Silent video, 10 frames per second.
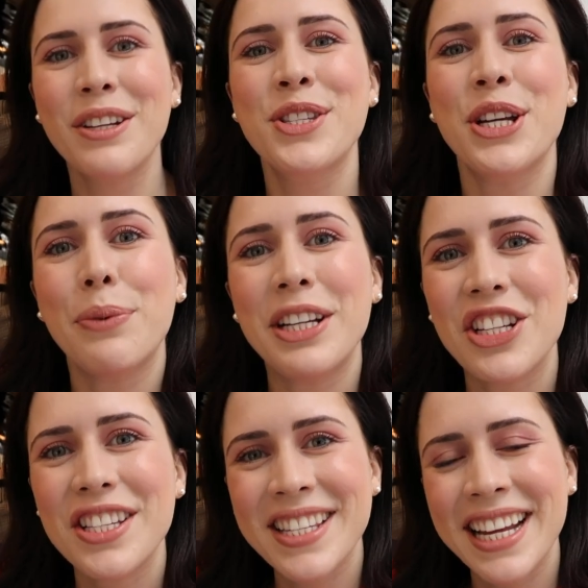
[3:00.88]
So we're
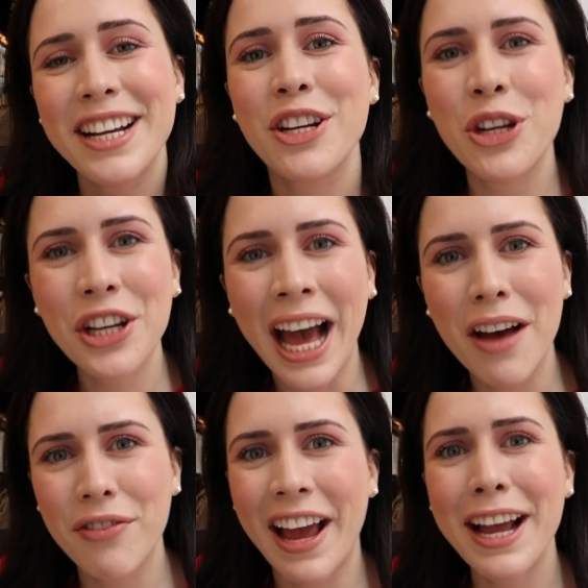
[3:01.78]
just at a new
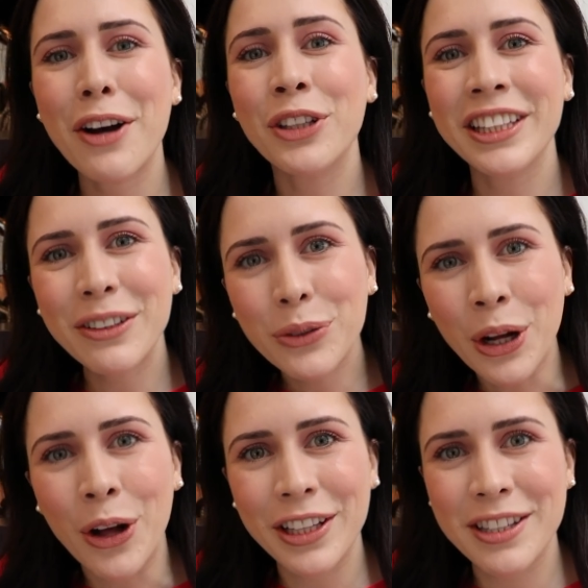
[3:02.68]
cafe on Little
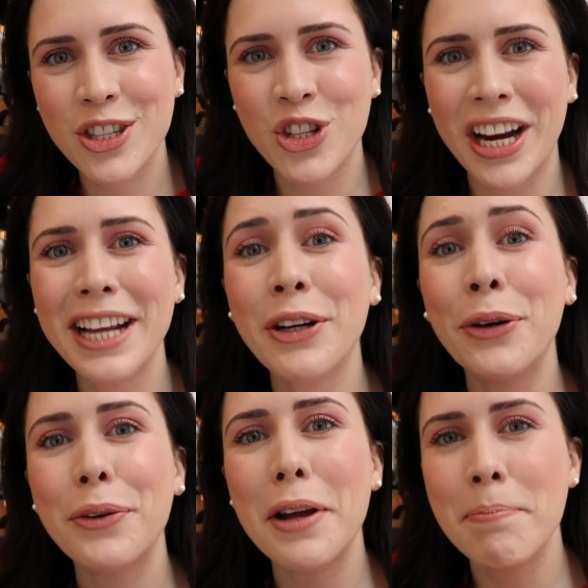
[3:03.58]
Collins Street
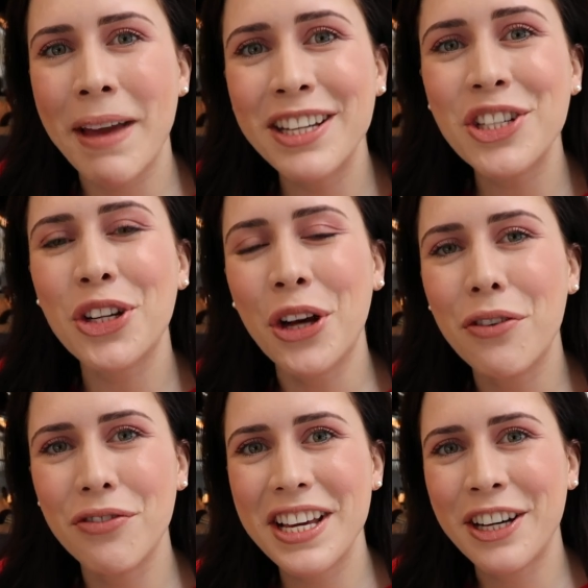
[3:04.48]
called Bench
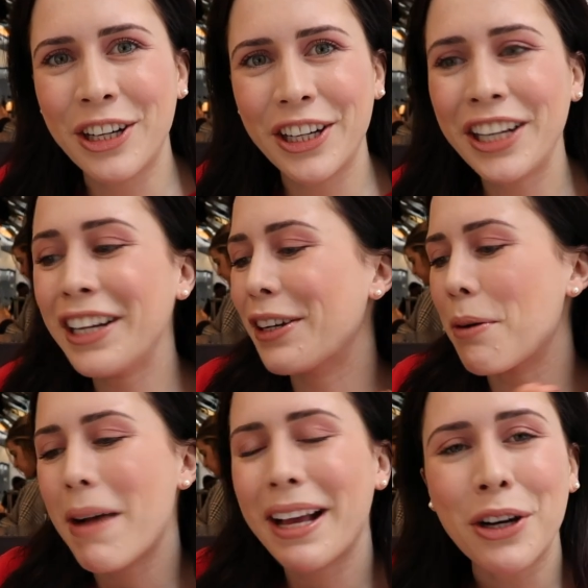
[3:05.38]
Coffee Co.
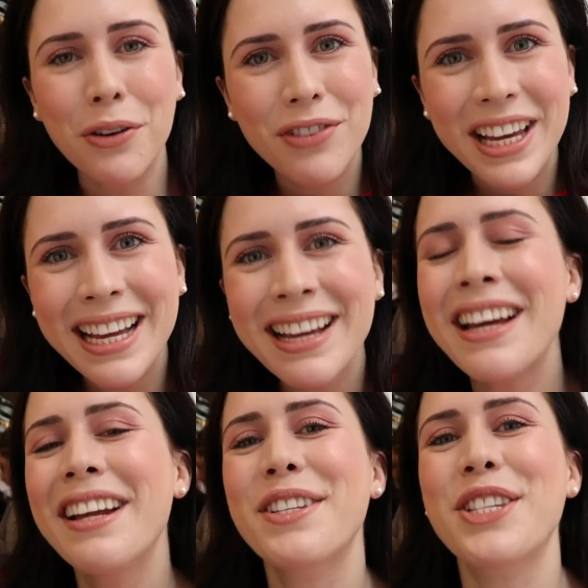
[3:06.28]
Got my
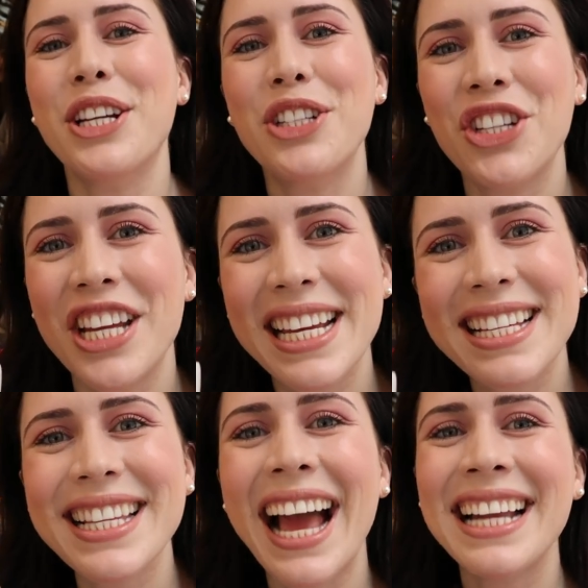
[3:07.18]
coffee. So
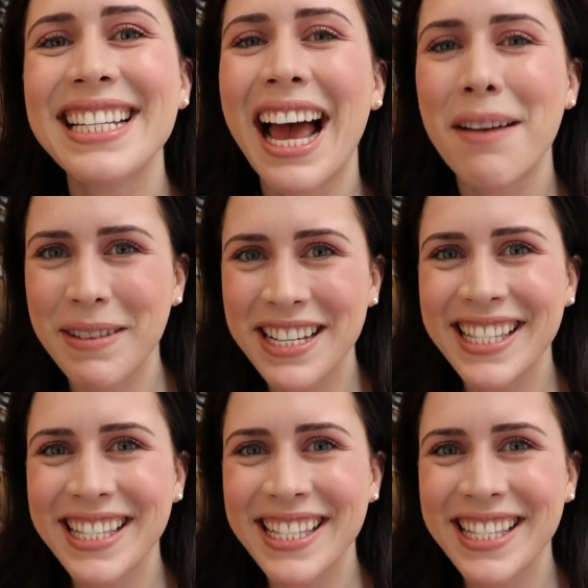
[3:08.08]
cheers and happy